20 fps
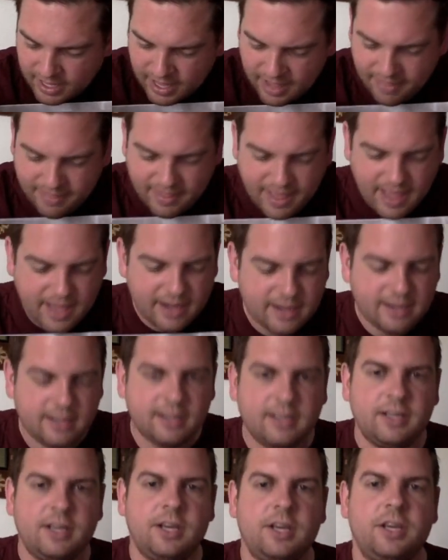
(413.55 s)
and then
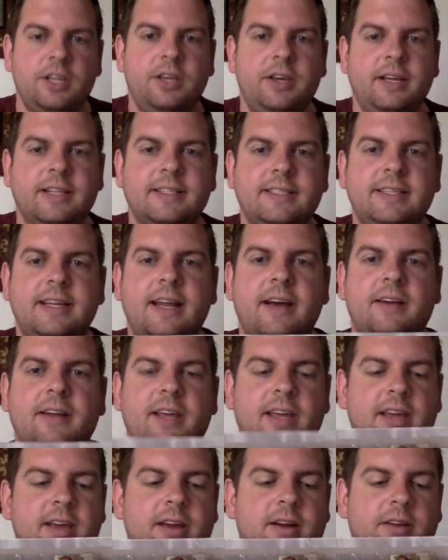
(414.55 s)
you can see down
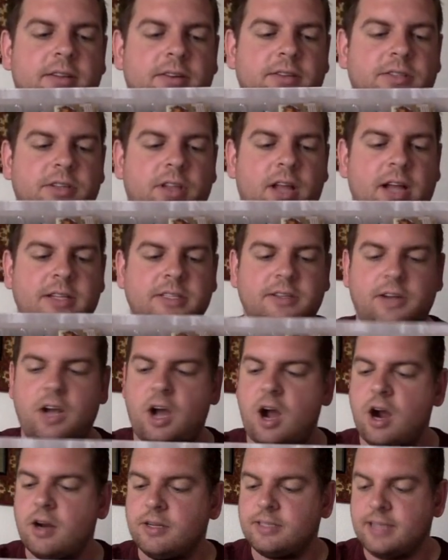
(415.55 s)
here there's lots of
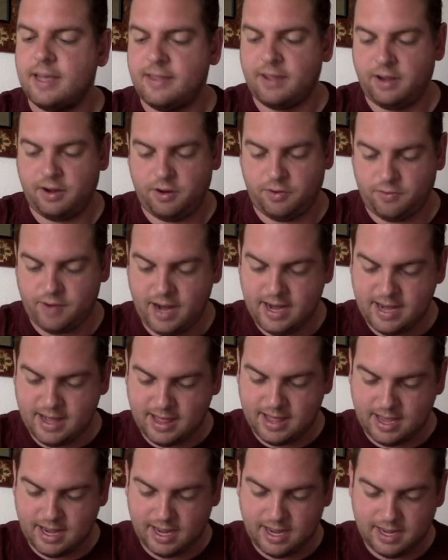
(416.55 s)
cards. And the great
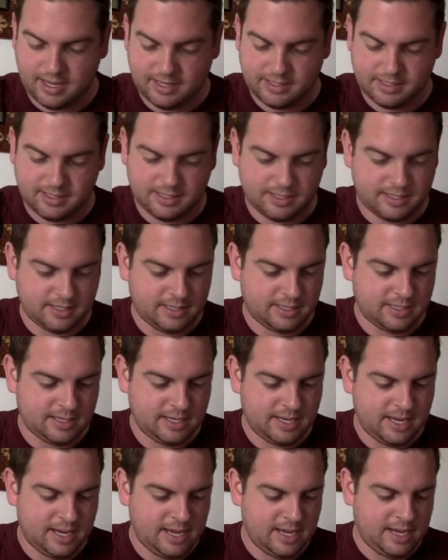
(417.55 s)
thing is
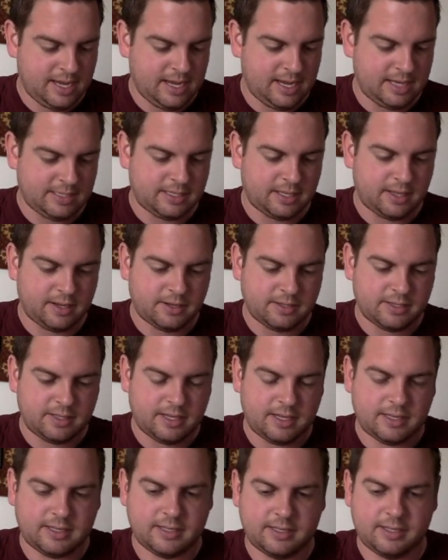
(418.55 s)
that there's
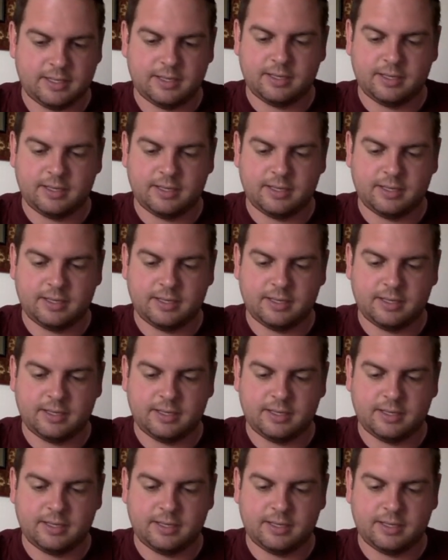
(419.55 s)
this